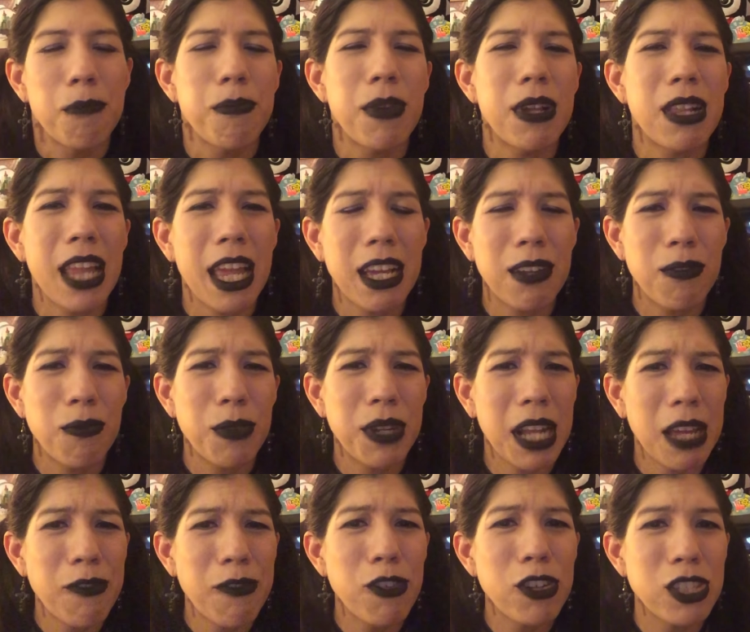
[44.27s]
But like
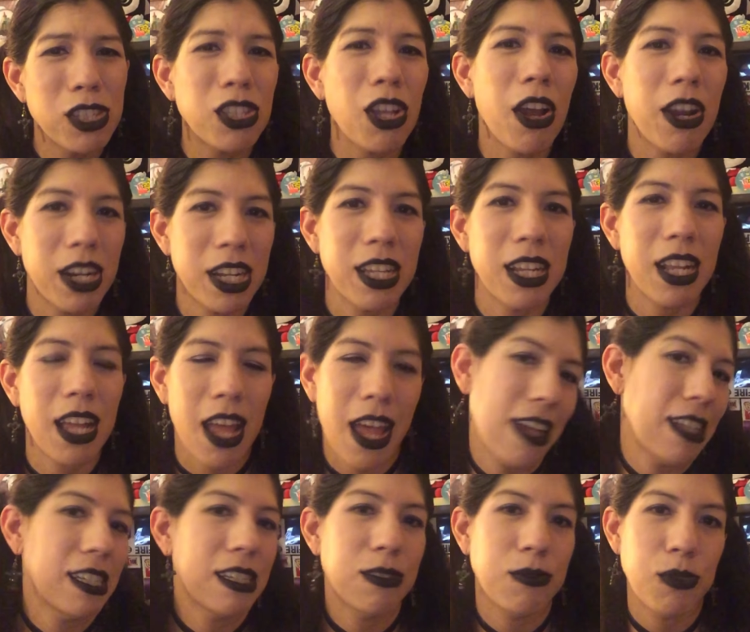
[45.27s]
when I first started,
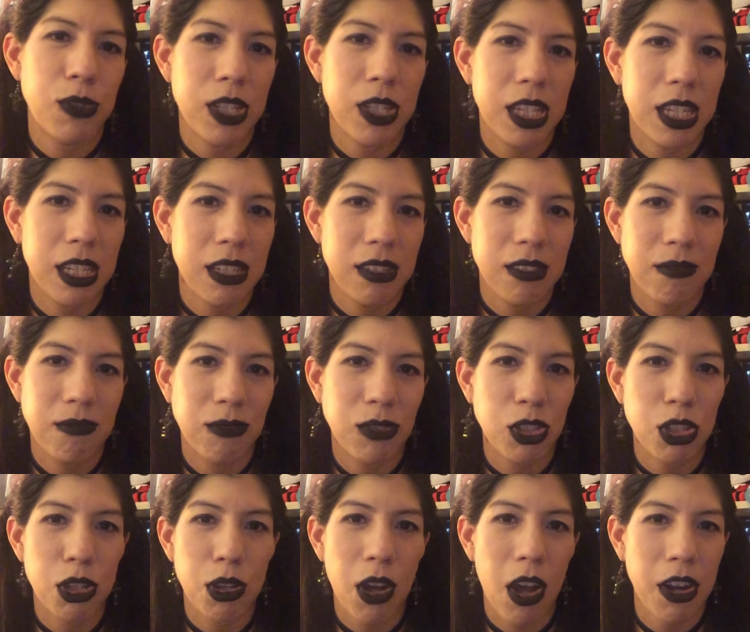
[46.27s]
I didn't really
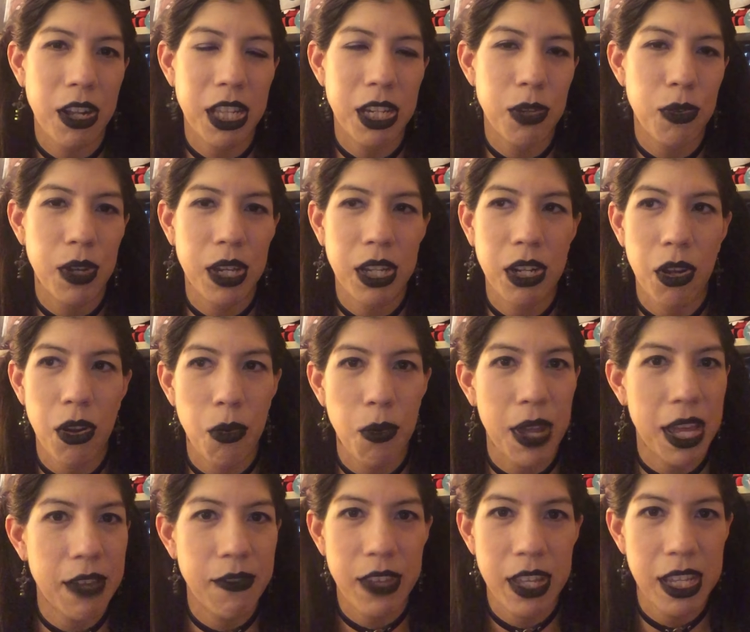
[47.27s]
do Harley Quinn or
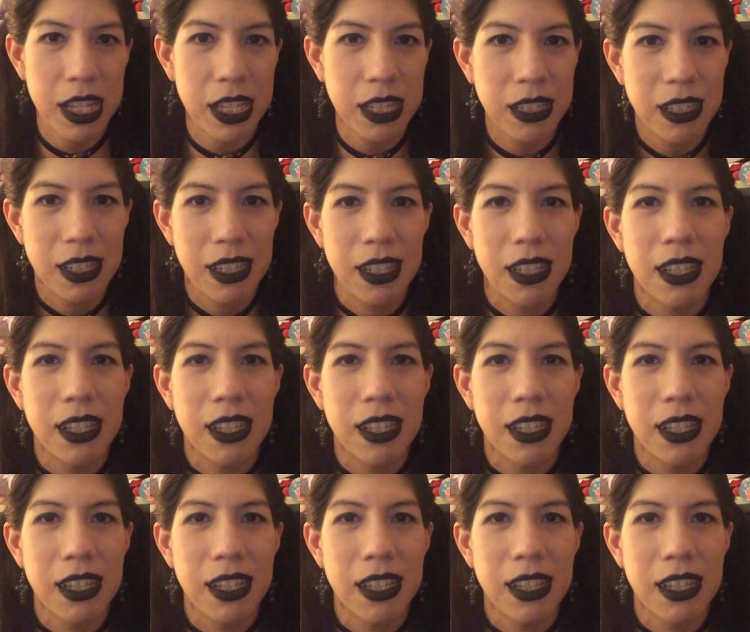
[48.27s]
Raven.